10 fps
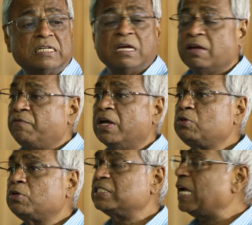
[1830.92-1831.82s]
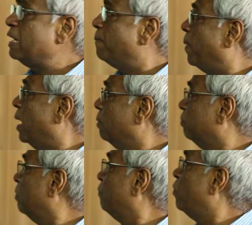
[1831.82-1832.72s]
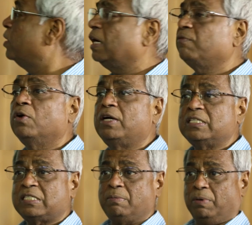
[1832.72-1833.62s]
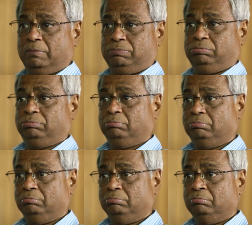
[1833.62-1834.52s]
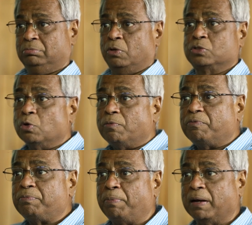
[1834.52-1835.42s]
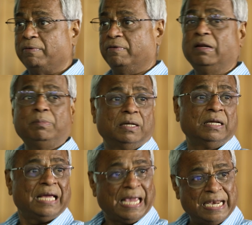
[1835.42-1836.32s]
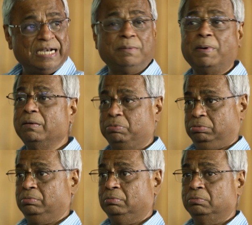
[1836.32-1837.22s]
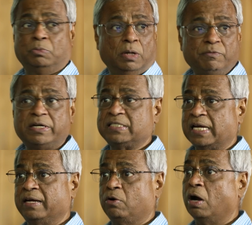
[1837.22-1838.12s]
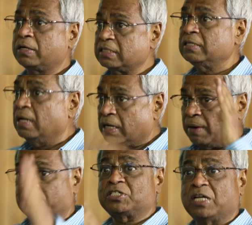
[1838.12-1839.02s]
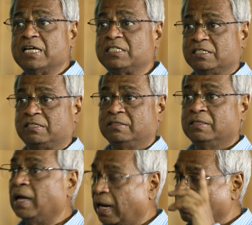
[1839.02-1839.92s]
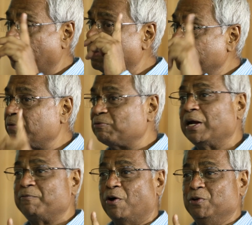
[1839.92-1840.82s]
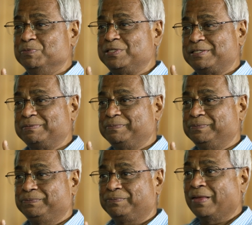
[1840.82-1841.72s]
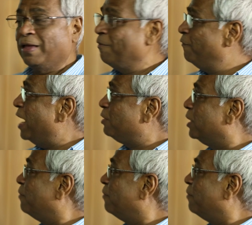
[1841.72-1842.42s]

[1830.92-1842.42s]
it, we had to design a bulb, 48 volt DC bulb. There was no bulb available, LED bulb. Well, we designed, got it, commercialized it, and remember, we have to get volumes. We had to